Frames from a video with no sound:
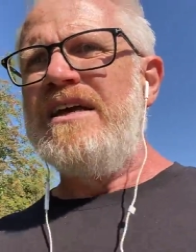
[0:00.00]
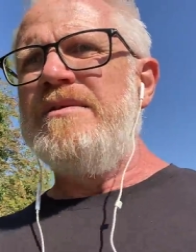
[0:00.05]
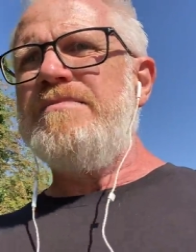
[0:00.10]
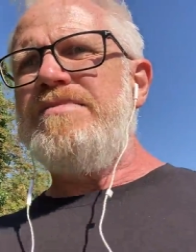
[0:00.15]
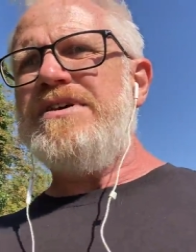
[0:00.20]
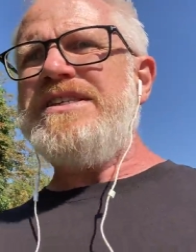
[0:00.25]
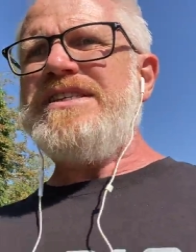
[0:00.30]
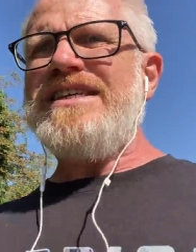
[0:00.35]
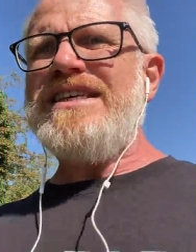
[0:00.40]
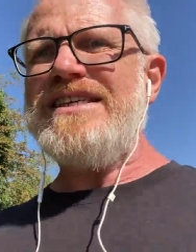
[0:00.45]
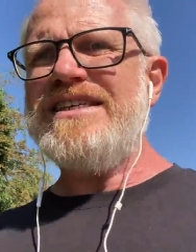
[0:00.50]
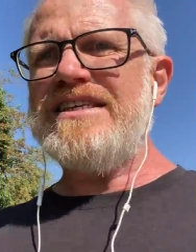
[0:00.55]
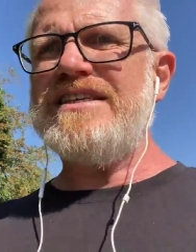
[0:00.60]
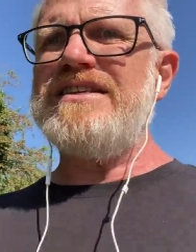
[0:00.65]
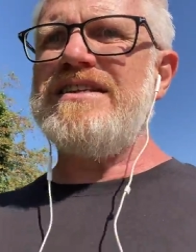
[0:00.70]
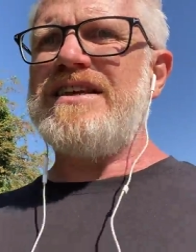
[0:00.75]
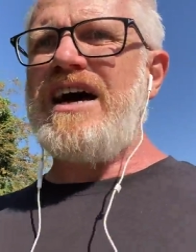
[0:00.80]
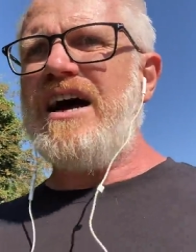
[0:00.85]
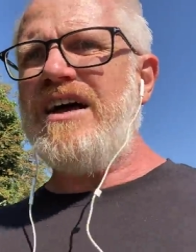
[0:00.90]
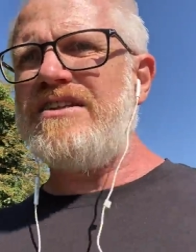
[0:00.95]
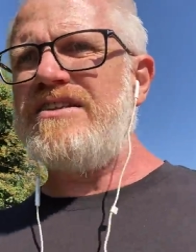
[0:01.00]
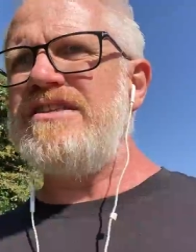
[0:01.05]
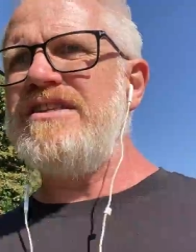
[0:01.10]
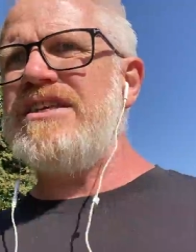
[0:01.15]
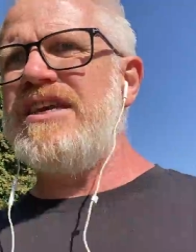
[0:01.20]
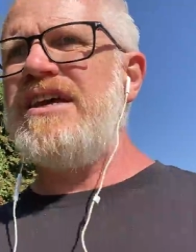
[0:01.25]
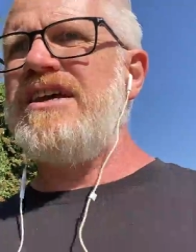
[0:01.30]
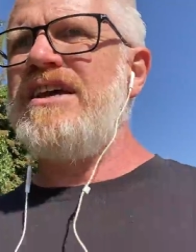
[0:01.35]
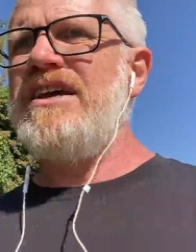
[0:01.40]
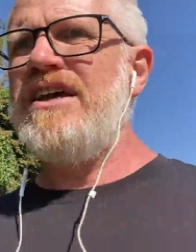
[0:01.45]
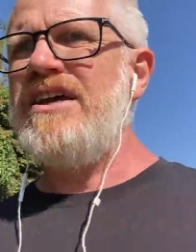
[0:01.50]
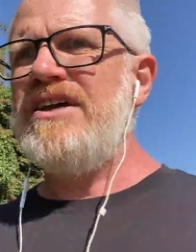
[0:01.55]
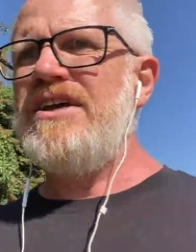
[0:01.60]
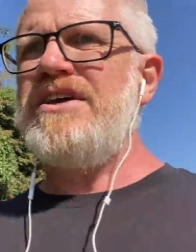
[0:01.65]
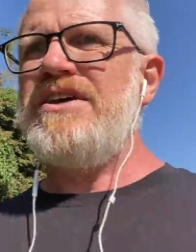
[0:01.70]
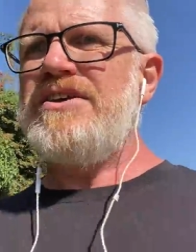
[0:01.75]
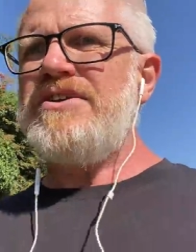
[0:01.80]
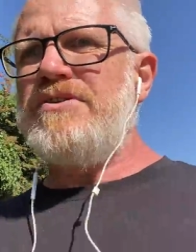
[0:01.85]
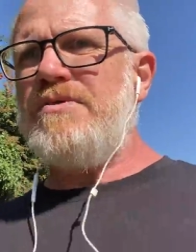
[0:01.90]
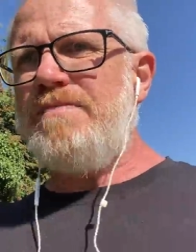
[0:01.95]
Persistent hunt,
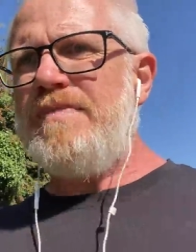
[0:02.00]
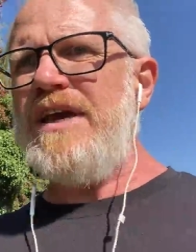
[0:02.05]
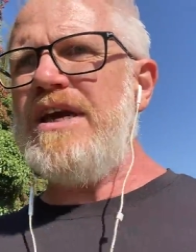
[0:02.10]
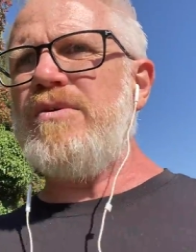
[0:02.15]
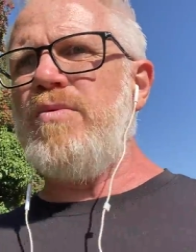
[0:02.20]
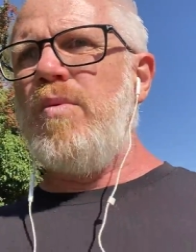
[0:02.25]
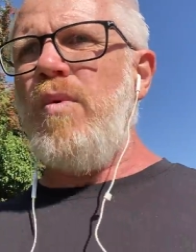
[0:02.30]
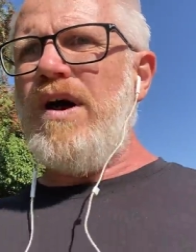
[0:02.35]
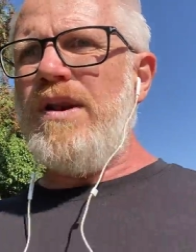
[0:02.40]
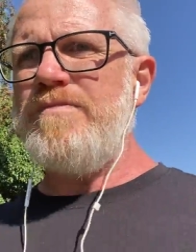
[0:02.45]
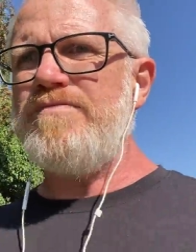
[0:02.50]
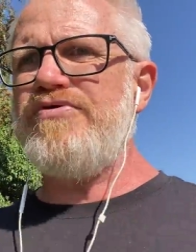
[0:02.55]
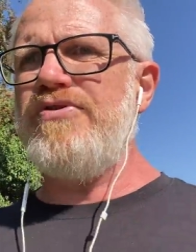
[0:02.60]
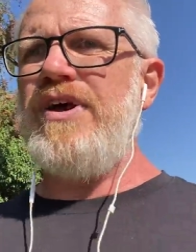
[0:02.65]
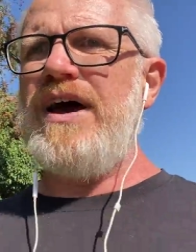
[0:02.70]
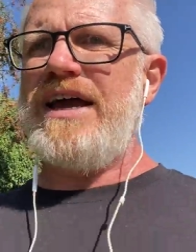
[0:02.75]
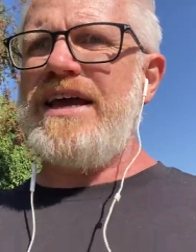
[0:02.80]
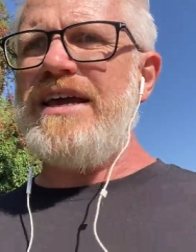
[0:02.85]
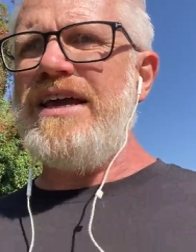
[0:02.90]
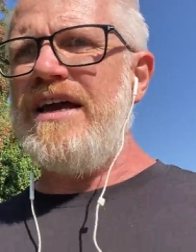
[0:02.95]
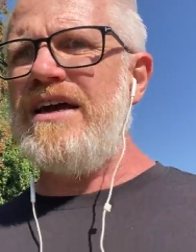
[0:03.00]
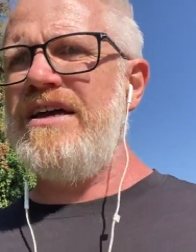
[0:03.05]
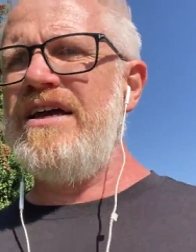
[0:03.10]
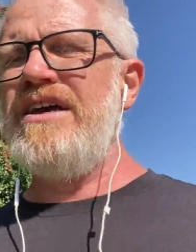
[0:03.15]
you pick one prey,